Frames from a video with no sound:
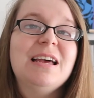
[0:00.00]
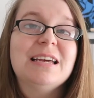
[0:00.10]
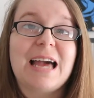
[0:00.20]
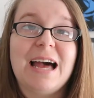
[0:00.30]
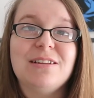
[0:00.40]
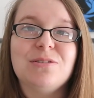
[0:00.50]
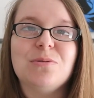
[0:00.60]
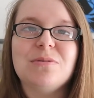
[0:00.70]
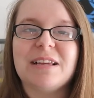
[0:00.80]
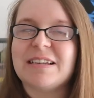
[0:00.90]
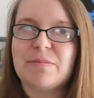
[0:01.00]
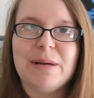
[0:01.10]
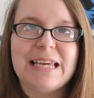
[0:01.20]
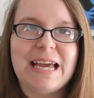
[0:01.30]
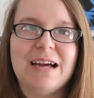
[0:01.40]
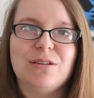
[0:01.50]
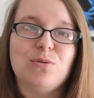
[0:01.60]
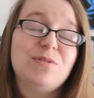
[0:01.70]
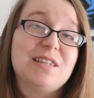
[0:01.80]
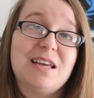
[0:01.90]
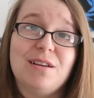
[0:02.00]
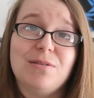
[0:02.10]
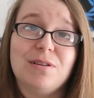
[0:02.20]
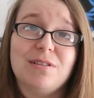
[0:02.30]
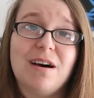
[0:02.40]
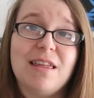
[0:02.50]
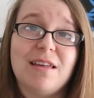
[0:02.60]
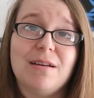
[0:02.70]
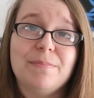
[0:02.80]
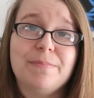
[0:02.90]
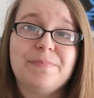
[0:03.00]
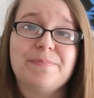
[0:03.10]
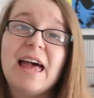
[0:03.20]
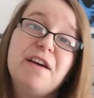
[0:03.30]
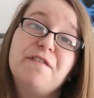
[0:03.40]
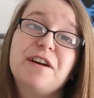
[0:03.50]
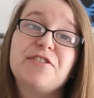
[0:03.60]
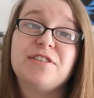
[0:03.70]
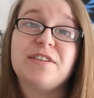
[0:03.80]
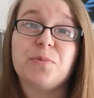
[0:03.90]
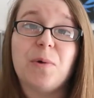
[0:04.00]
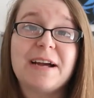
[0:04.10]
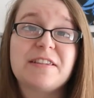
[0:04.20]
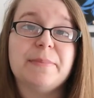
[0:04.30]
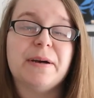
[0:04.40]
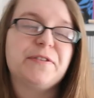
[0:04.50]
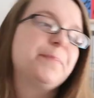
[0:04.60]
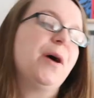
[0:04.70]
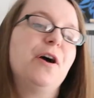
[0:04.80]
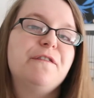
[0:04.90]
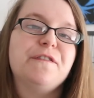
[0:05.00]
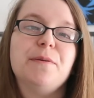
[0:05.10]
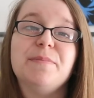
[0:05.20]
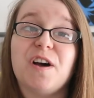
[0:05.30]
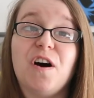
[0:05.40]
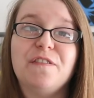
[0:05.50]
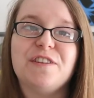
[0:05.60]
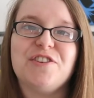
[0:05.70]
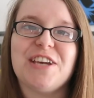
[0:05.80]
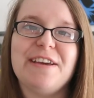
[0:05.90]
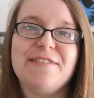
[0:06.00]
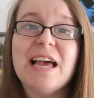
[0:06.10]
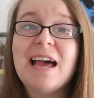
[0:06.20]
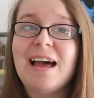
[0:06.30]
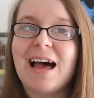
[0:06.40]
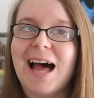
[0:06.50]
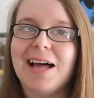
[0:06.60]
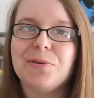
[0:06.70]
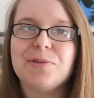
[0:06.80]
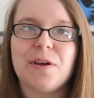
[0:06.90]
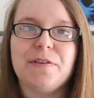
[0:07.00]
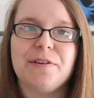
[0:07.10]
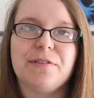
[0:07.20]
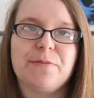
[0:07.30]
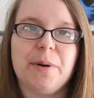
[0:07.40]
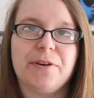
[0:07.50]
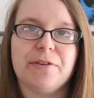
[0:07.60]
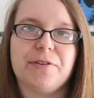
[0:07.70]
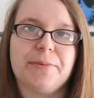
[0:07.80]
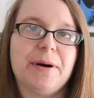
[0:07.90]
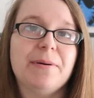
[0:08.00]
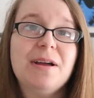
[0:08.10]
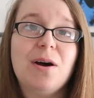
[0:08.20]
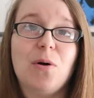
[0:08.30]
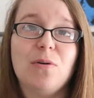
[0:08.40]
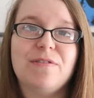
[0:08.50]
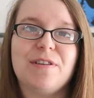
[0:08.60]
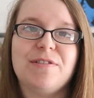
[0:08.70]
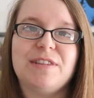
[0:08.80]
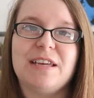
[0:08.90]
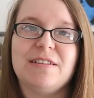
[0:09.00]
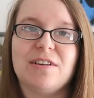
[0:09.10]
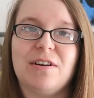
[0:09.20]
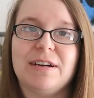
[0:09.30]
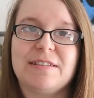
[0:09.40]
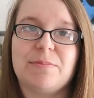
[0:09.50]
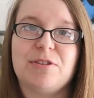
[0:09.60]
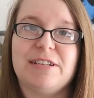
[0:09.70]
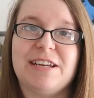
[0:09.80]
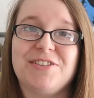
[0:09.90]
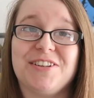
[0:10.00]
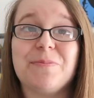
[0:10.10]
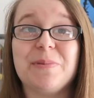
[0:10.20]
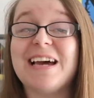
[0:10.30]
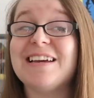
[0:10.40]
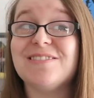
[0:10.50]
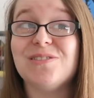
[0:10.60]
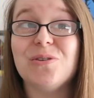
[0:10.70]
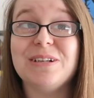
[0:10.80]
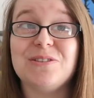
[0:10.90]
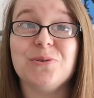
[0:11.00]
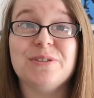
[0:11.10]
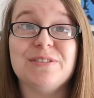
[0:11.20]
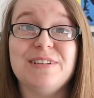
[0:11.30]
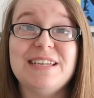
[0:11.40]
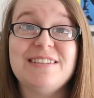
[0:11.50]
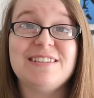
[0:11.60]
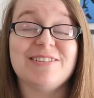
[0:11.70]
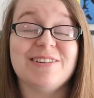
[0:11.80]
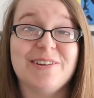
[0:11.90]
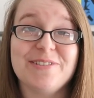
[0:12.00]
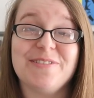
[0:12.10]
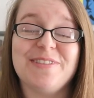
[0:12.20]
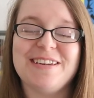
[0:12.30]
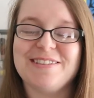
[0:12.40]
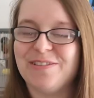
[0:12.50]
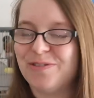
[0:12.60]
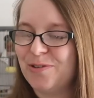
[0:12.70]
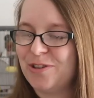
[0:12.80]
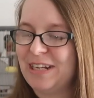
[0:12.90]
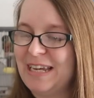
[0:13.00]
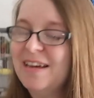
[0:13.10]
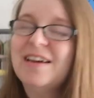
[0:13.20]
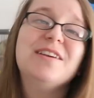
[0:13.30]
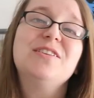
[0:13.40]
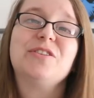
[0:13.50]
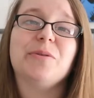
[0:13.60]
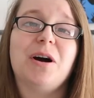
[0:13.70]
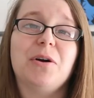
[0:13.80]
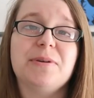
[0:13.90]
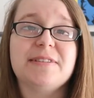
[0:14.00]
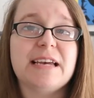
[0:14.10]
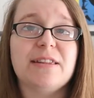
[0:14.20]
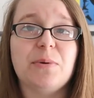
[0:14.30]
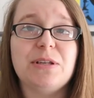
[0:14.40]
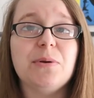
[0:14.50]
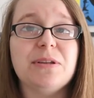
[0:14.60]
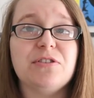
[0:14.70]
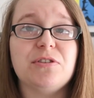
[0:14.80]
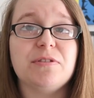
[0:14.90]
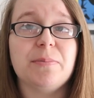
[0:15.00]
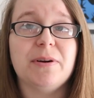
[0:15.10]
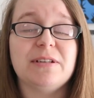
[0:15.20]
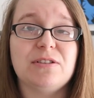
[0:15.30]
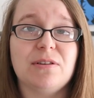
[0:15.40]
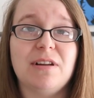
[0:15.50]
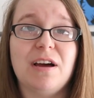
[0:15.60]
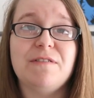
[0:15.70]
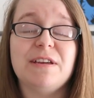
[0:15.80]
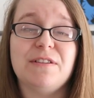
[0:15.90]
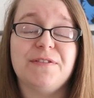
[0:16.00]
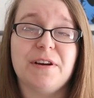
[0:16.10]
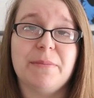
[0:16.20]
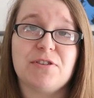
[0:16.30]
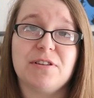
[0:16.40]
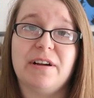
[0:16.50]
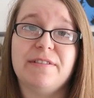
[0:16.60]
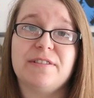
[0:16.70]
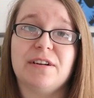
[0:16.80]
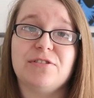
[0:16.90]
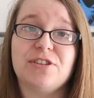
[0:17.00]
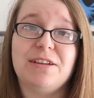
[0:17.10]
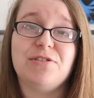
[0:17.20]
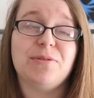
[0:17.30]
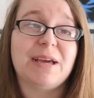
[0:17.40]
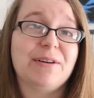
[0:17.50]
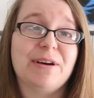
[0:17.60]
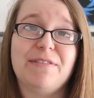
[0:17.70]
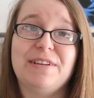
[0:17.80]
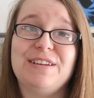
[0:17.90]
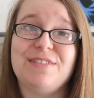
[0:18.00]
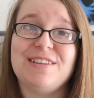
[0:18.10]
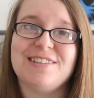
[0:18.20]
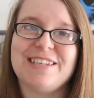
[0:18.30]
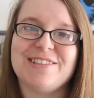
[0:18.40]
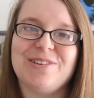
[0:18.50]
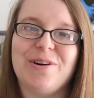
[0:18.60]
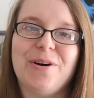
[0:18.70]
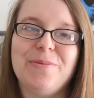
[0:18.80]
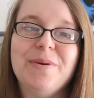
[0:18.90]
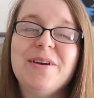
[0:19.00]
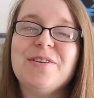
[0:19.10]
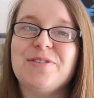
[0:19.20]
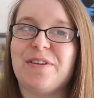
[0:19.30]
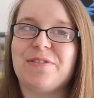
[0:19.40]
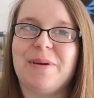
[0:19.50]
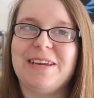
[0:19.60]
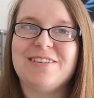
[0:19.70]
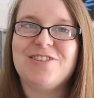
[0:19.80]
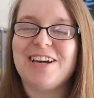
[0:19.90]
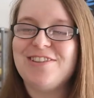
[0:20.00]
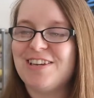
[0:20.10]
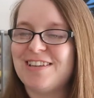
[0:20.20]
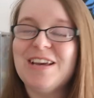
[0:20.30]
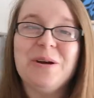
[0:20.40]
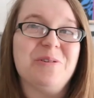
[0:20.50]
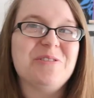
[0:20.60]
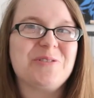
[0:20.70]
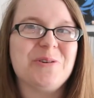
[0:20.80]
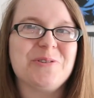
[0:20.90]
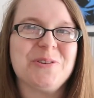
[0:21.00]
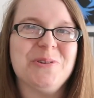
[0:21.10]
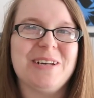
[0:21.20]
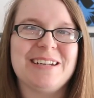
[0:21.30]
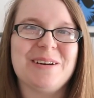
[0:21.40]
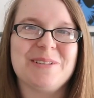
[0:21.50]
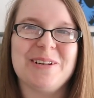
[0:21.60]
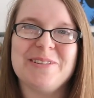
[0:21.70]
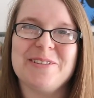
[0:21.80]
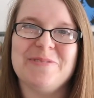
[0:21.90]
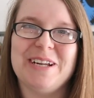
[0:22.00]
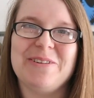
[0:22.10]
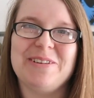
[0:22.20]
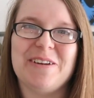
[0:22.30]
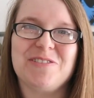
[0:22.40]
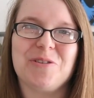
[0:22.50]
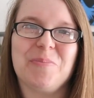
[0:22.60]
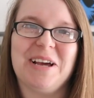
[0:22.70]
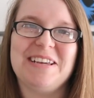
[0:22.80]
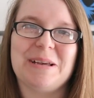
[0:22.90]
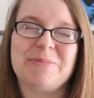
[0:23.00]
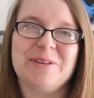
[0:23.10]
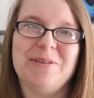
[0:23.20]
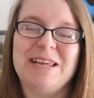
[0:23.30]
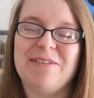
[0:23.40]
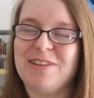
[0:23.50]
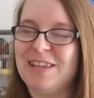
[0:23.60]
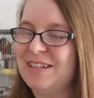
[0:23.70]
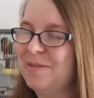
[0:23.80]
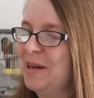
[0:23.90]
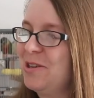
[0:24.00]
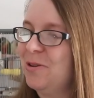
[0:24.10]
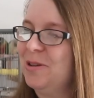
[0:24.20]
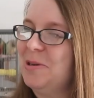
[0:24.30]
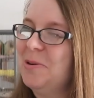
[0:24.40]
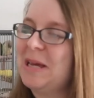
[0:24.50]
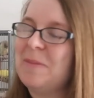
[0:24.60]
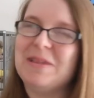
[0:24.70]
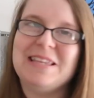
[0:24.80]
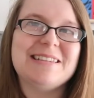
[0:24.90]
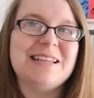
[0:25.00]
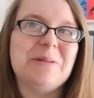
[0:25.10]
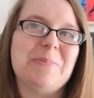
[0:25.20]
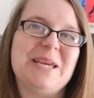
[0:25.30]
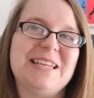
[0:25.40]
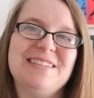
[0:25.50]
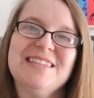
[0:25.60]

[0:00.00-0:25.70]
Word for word: Candles, like smelly candles, they're no good either. Air fresheners, wax melts, perfumes, aftershaves, and also if you're a smoker as well. All of those things are exceptionally dangerous, but that is not an exhaustive list. There are lots of things, unfortunately. So I always say that when you introduce a bird into your life, it's very much a lifestyle change. You cannot have any of these things in your home, so you have to make changes, which of course all add up to lots of money when you have to replace absolutely everything to make sure that you're keeping these little beings